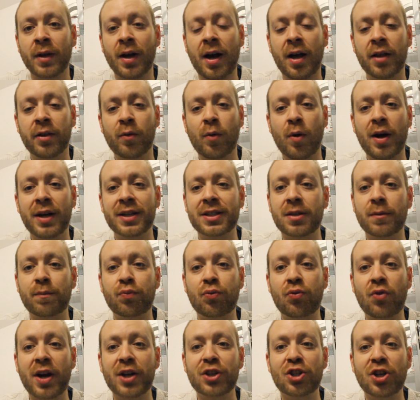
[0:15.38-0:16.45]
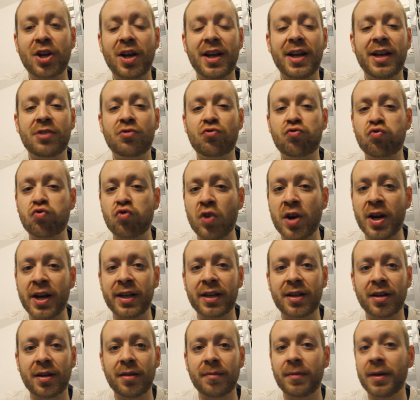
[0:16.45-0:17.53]
Otherwise, the pressure is really
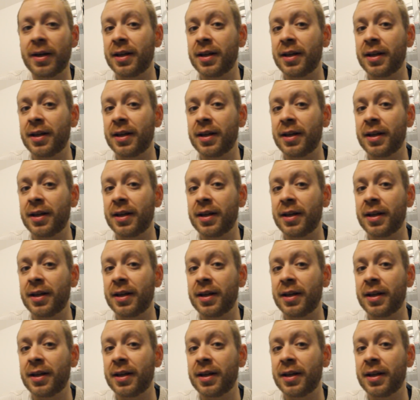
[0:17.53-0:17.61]
going to...